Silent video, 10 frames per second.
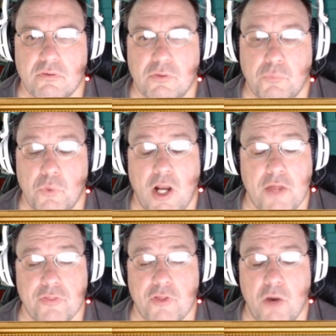what I
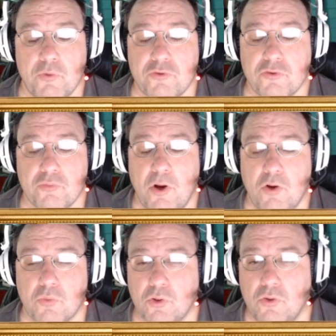thought was a small
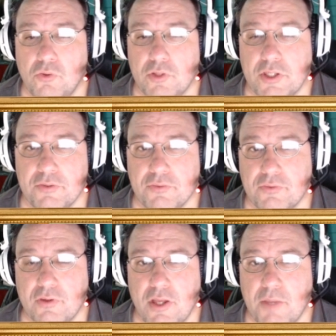role in
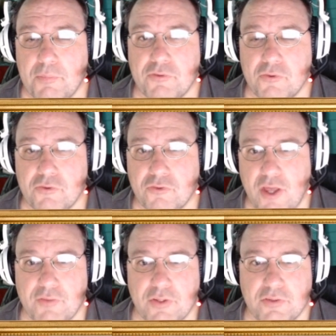episode
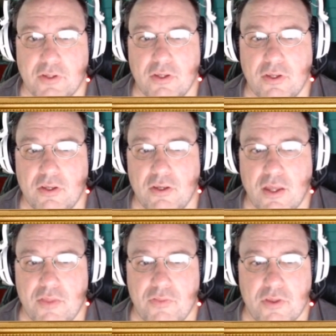7
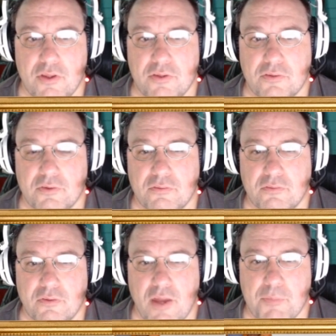and then
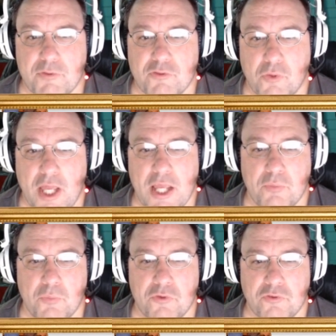episode
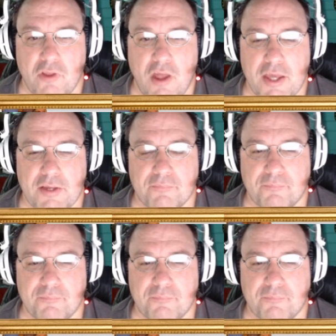8 was like